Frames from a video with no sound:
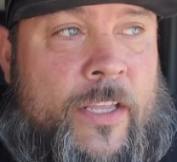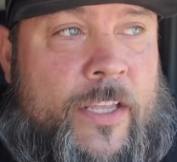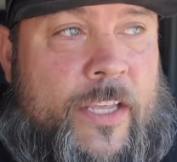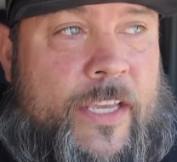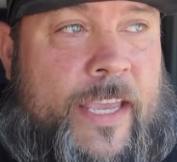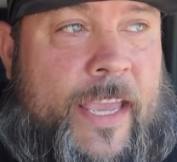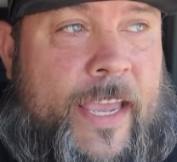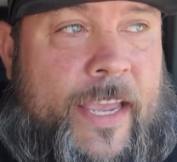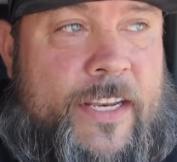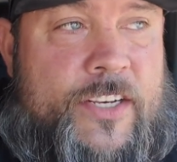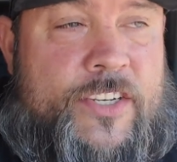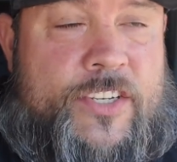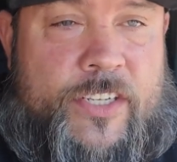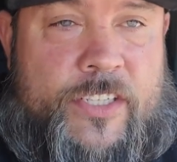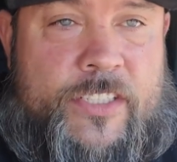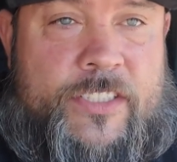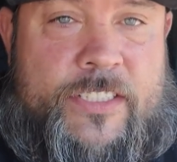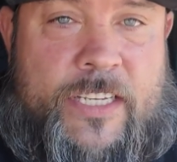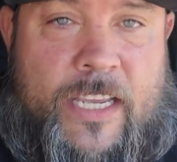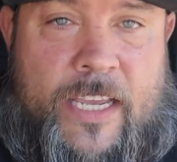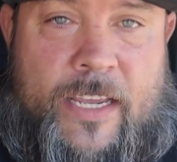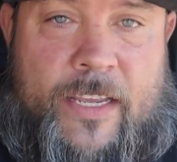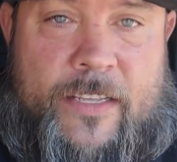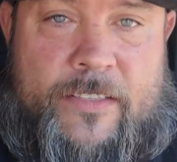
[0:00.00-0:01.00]
You can't
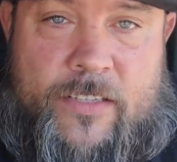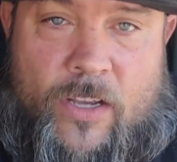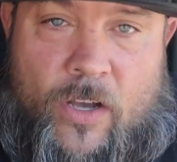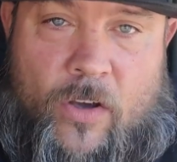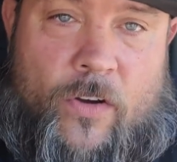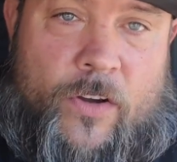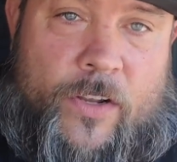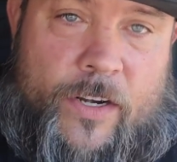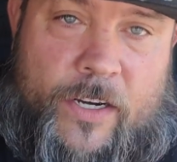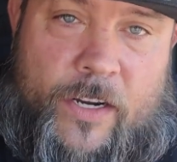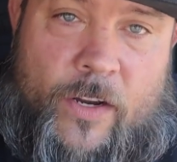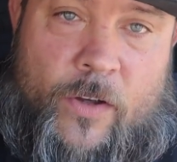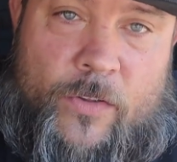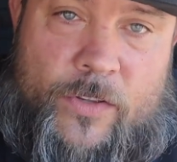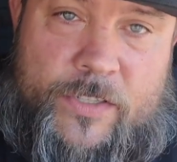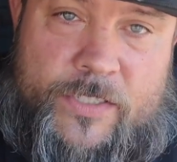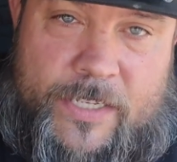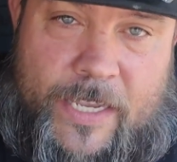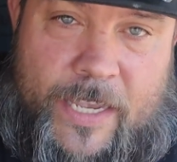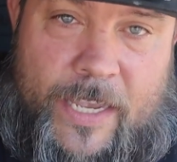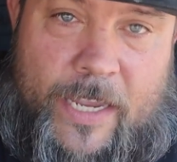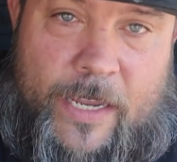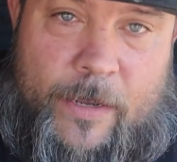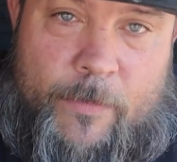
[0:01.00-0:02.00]
just say it's all going to go the
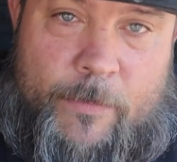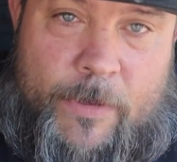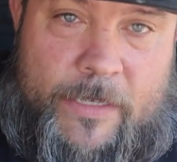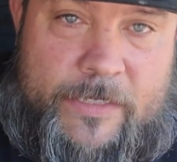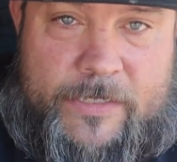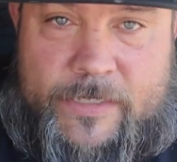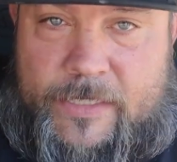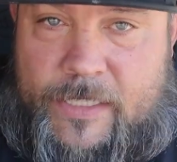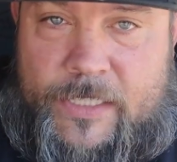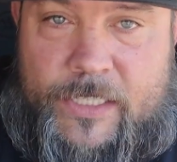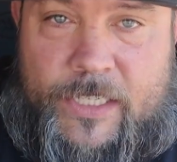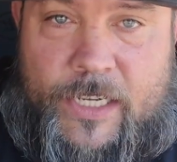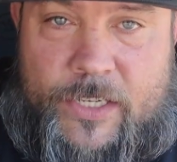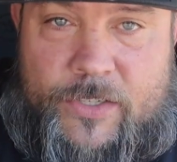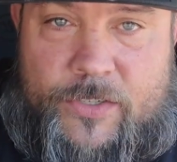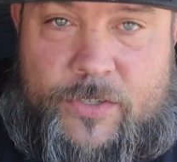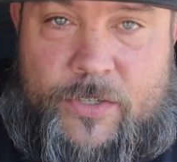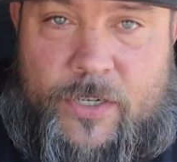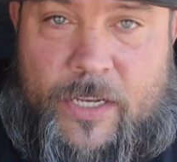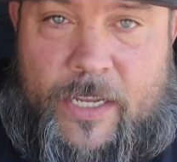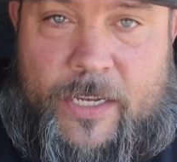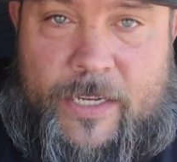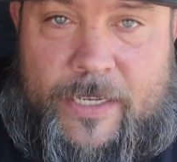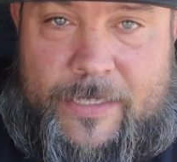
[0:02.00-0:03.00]
same as it did
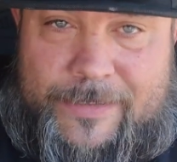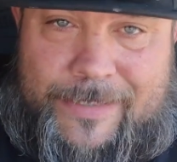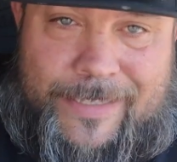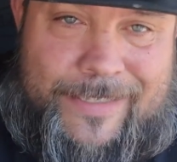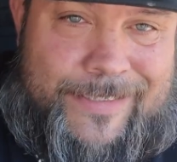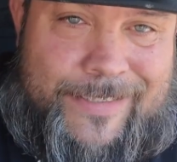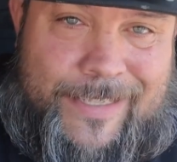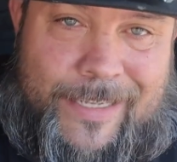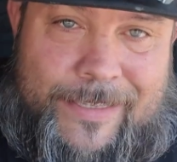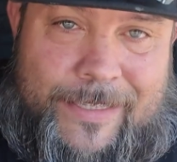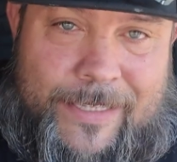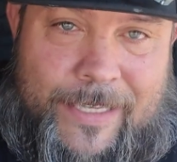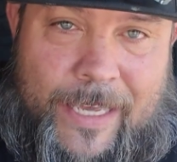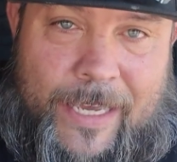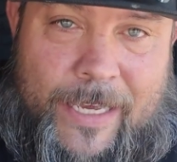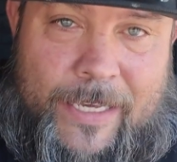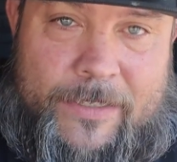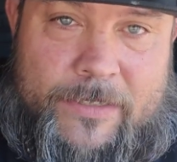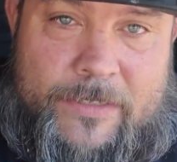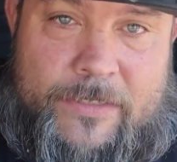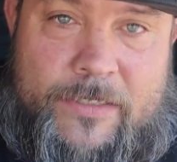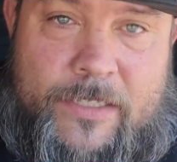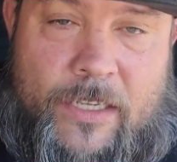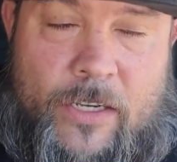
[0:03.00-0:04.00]
yesterday, because that's not the
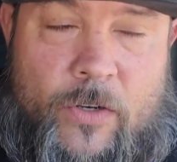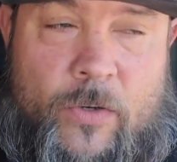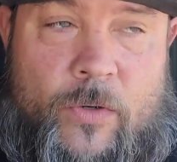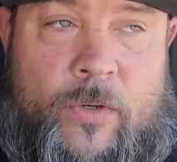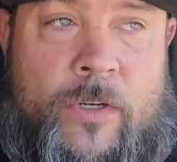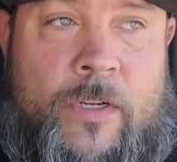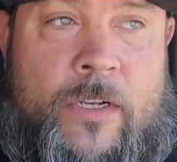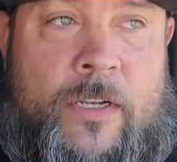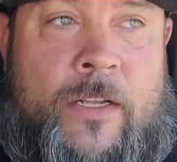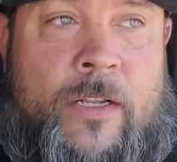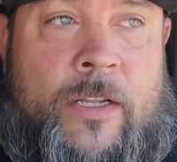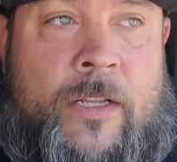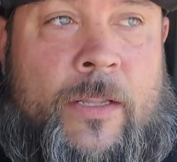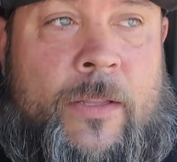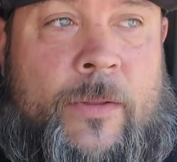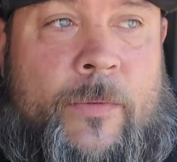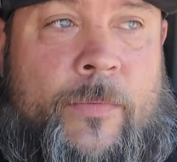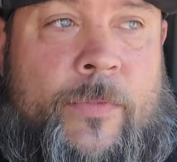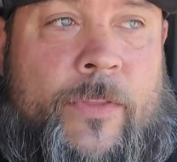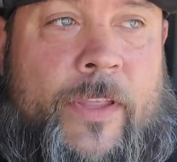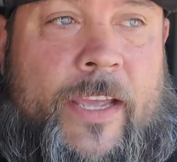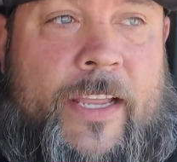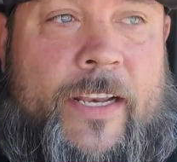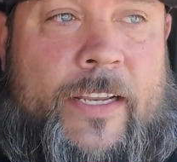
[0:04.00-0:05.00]
case. So
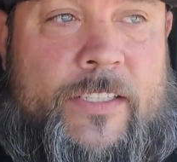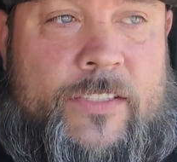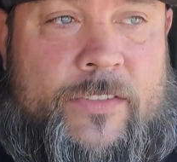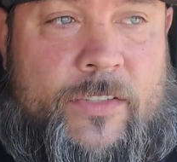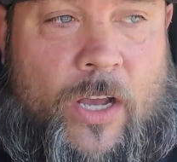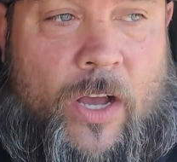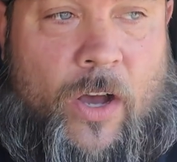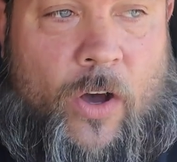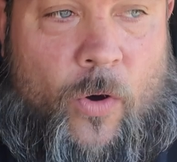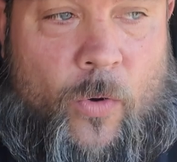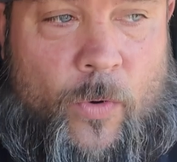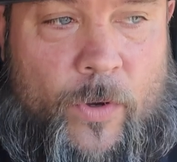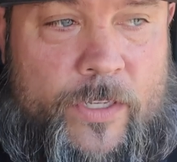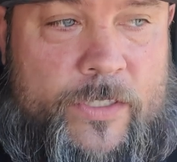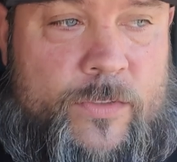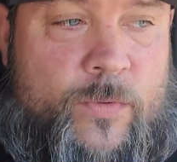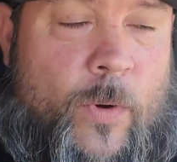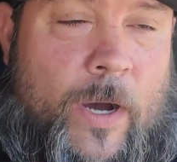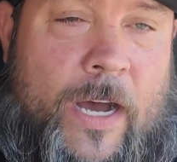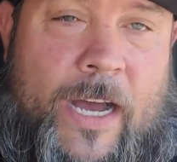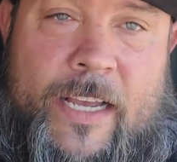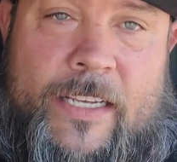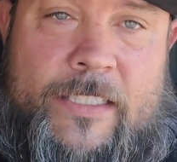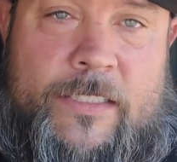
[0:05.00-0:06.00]
it is
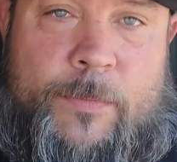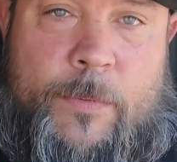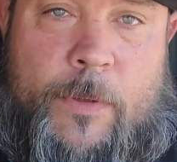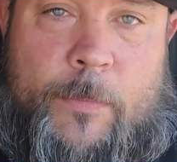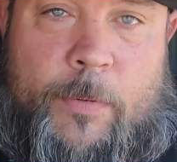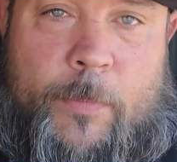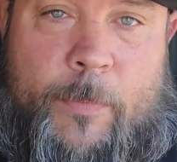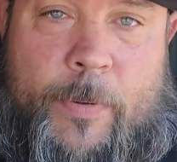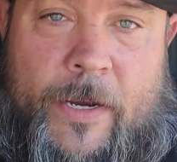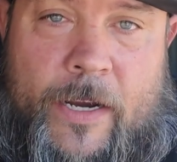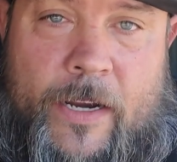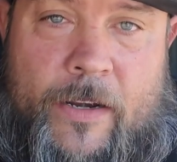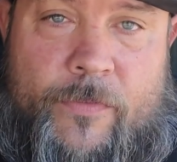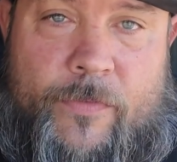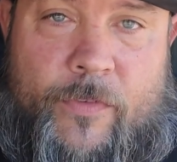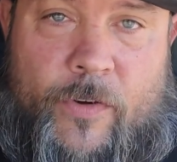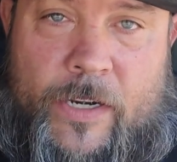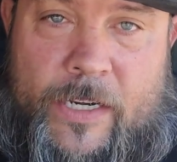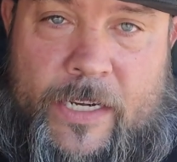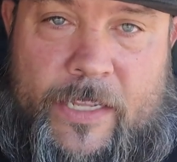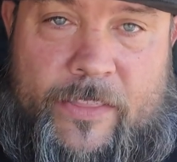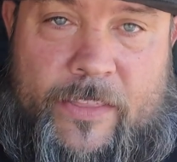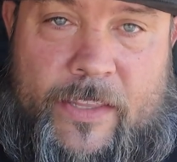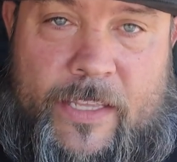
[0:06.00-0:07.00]
always wise to be prepared
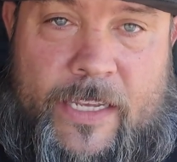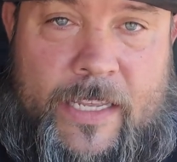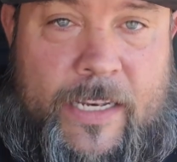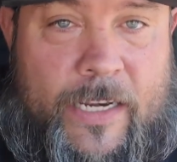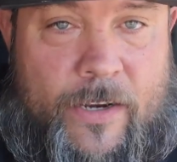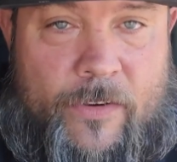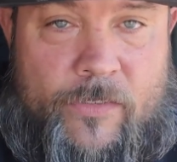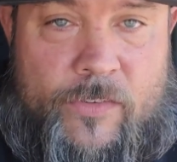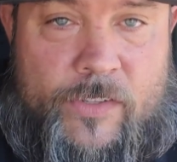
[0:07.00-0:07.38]
for anything and